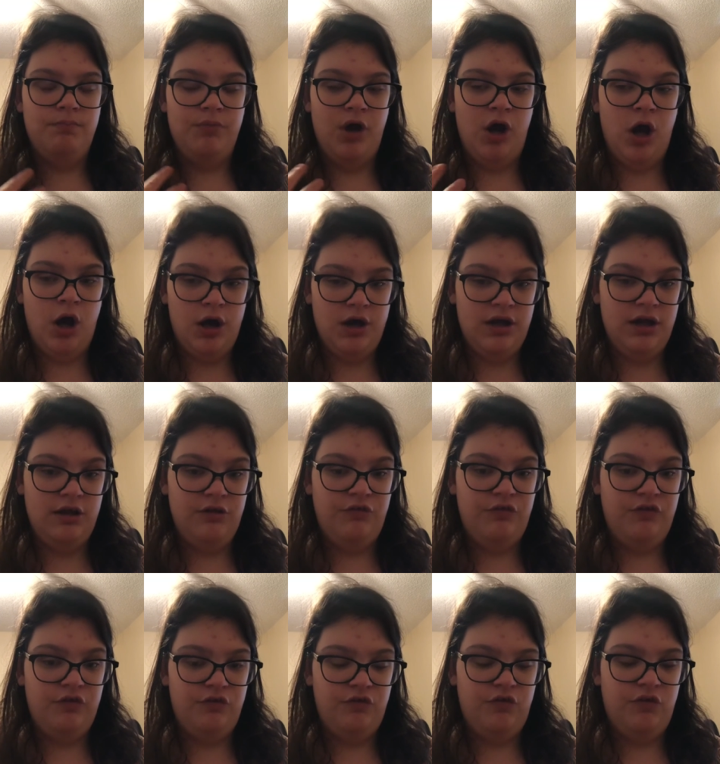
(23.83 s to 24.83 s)

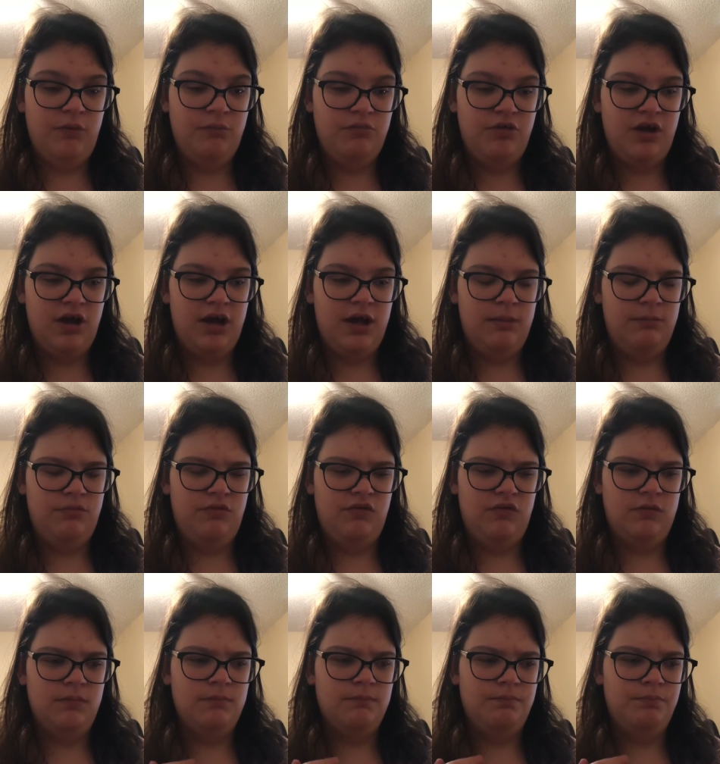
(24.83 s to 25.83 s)
honest, and
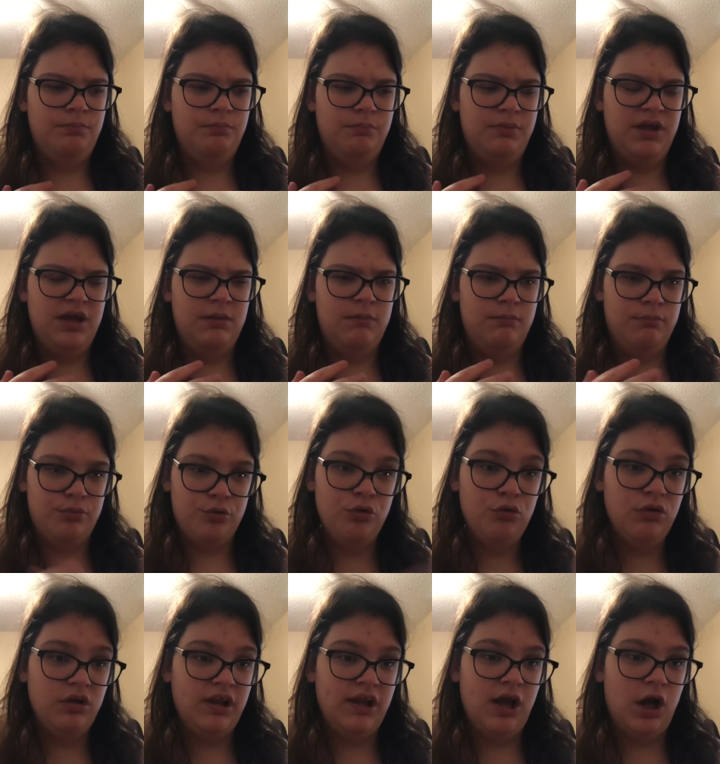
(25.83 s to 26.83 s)
sometimes being
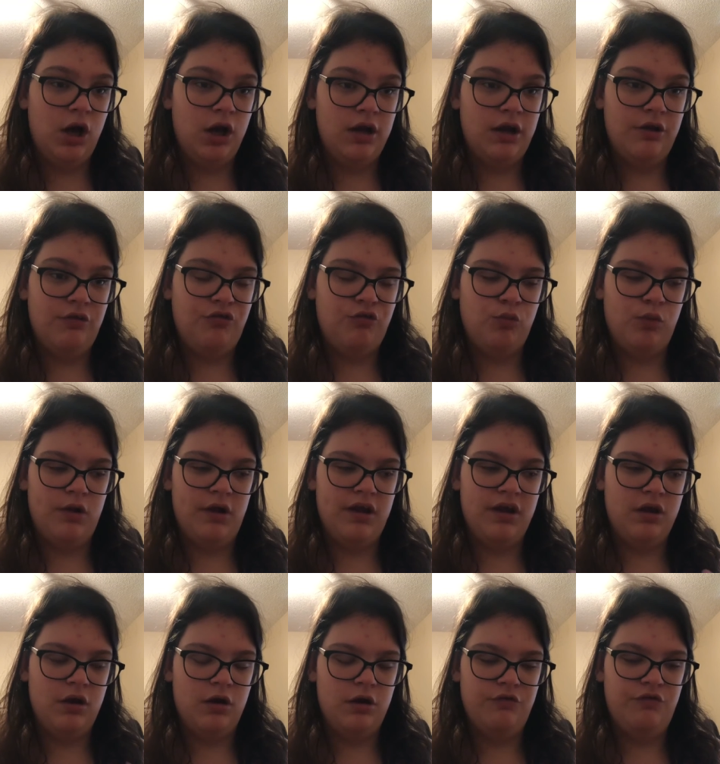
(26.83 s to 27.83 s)
brutally honest where I
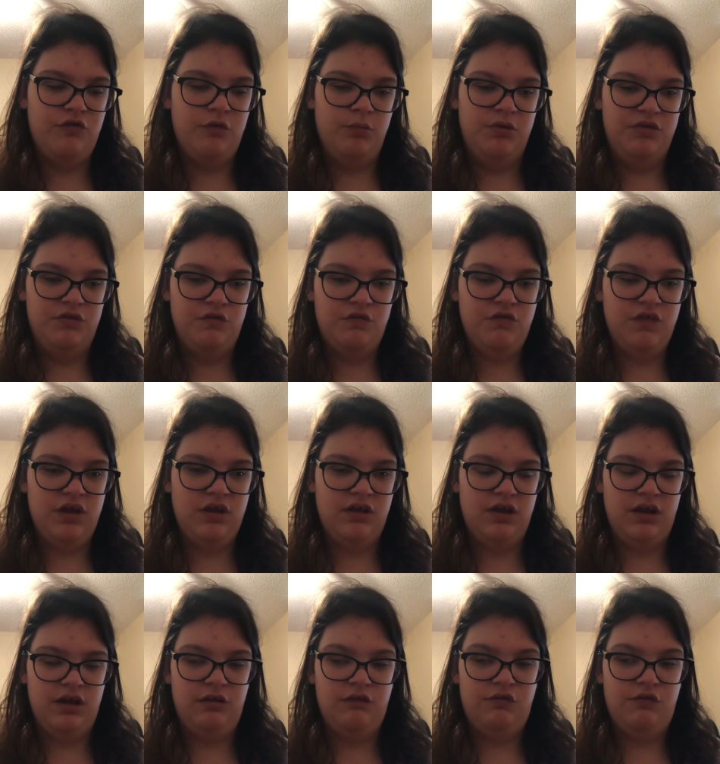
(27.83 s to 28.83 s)
can hurt someone's
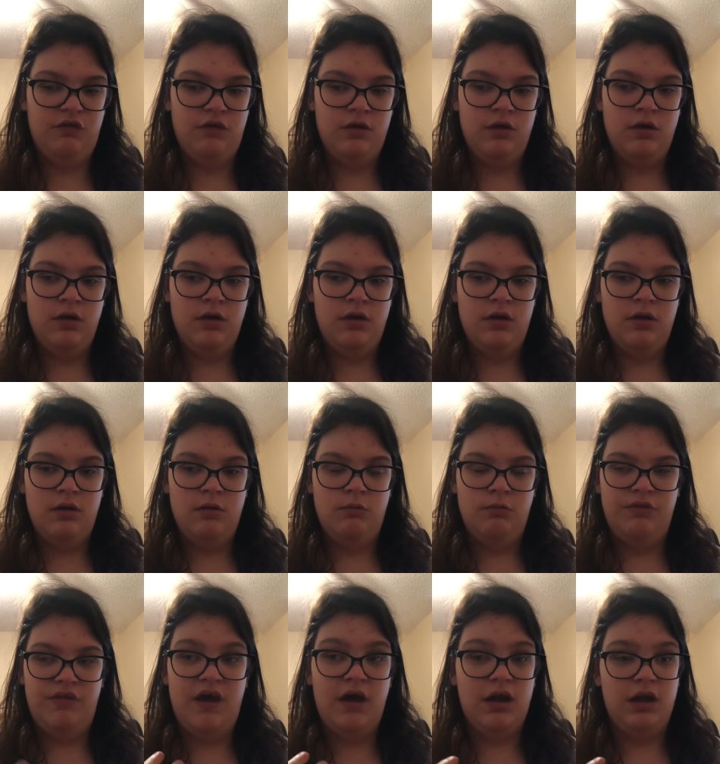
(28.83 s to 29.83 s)
feelings
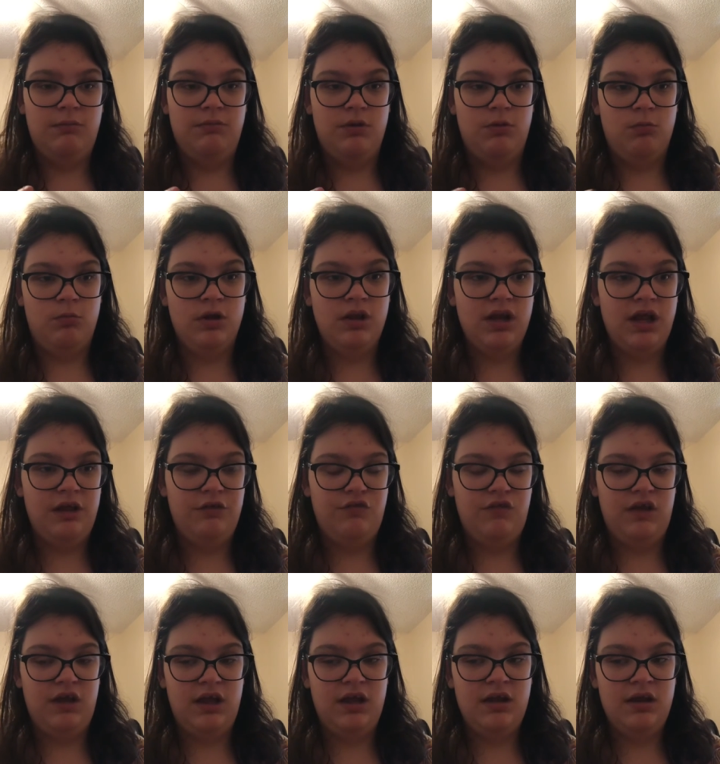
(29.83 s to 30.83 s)
without even
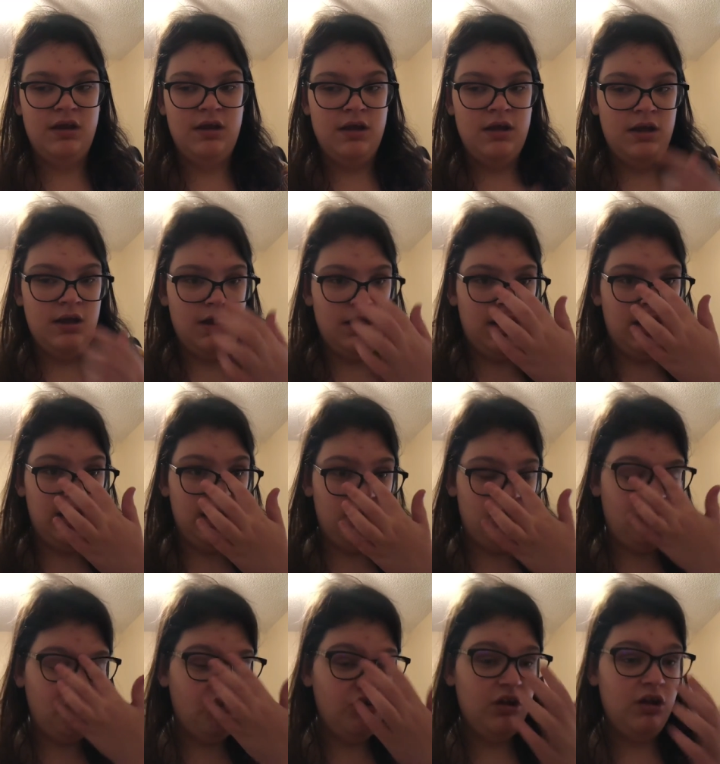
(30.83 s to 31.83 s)
realizing it.
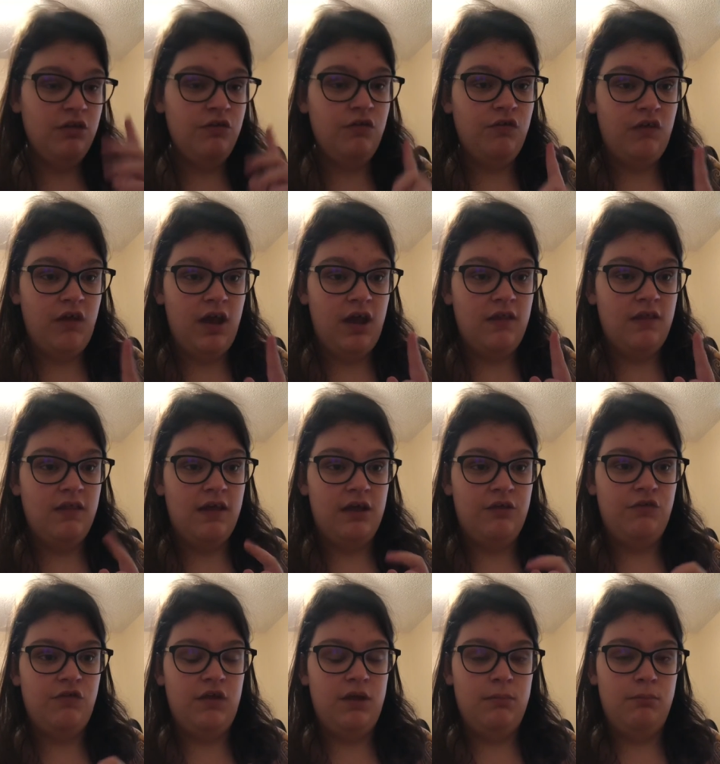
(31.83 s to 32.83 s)
And she said
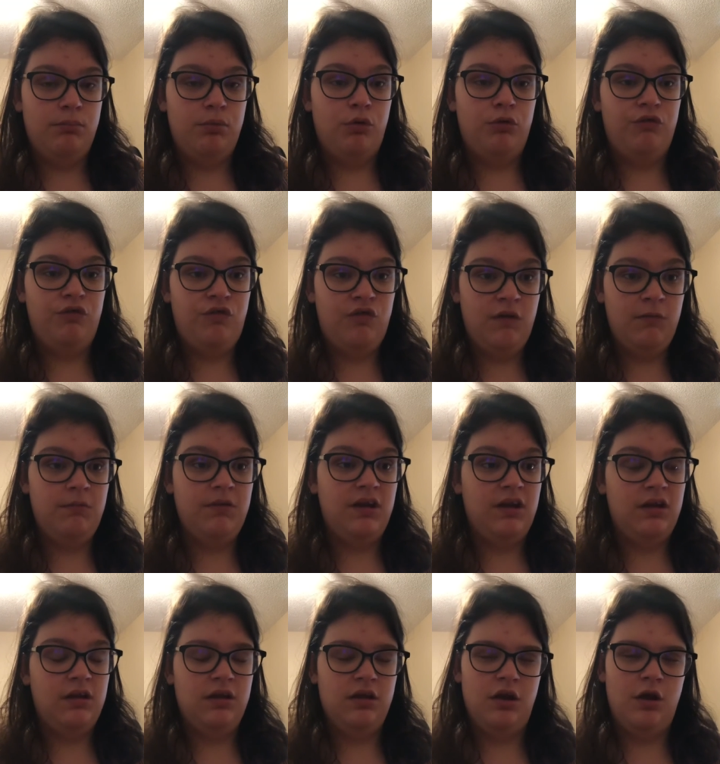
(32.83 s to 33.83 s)
that's
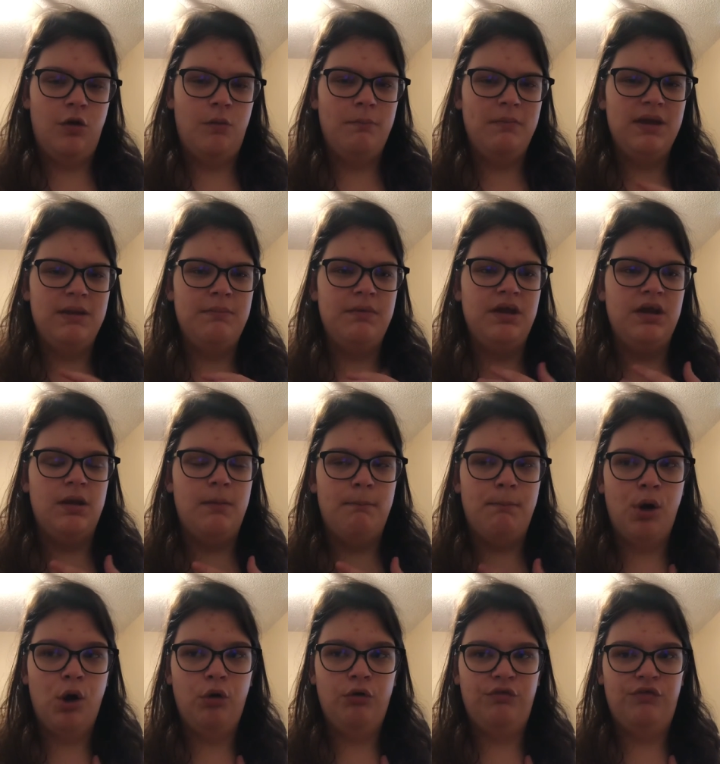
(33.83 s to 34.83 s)
impulsivity, you know, me being
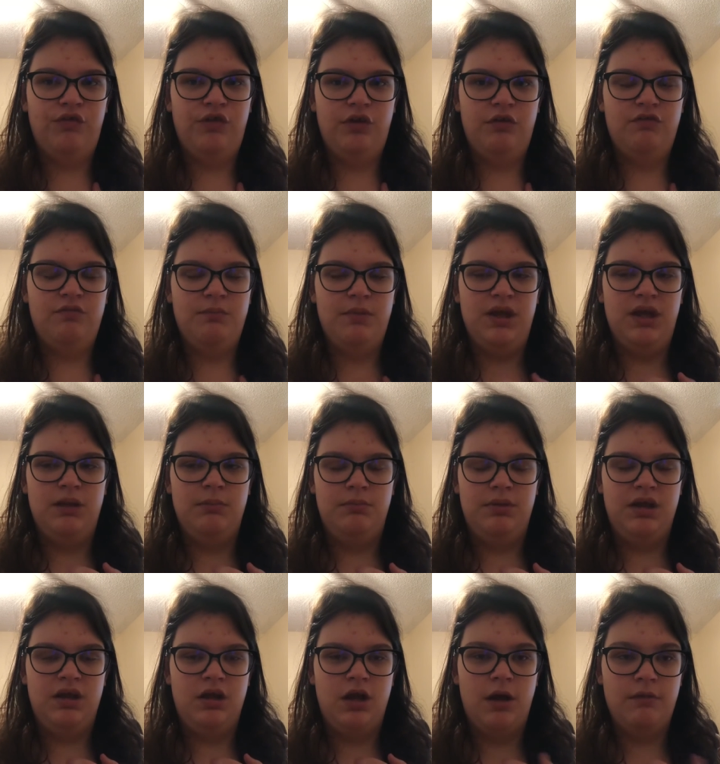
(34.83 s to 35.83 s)
impulsive, me and
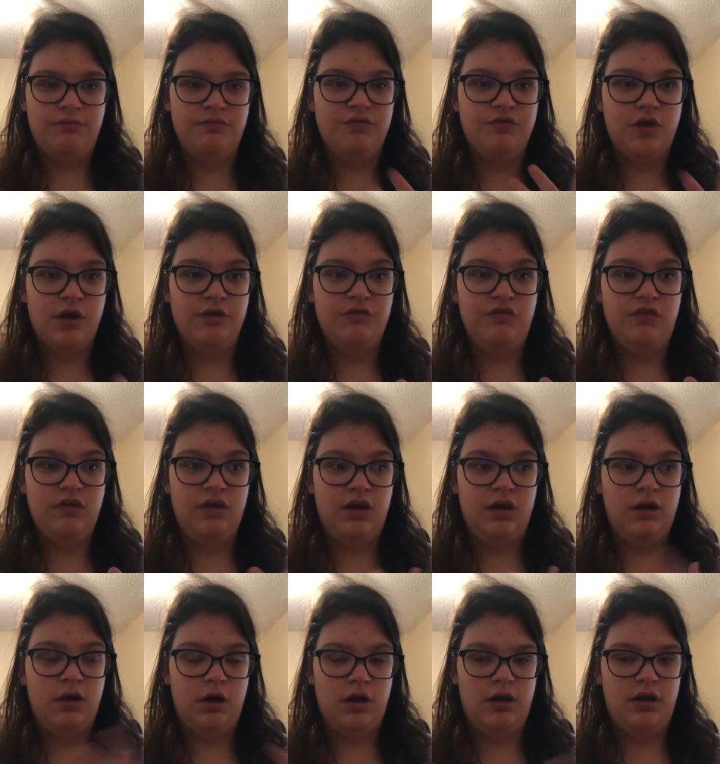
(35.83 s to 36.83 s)
being upfront
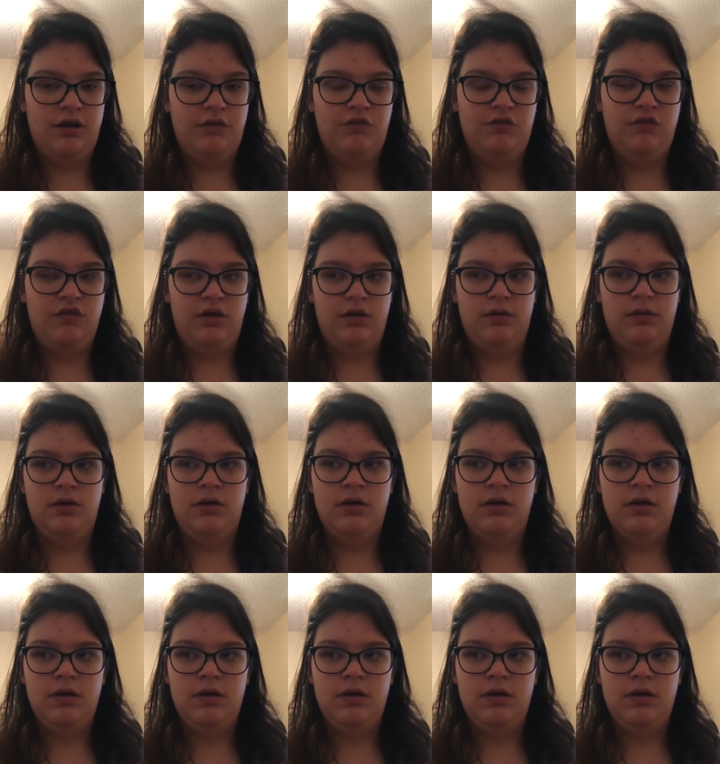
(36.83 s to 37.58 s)
and honest and,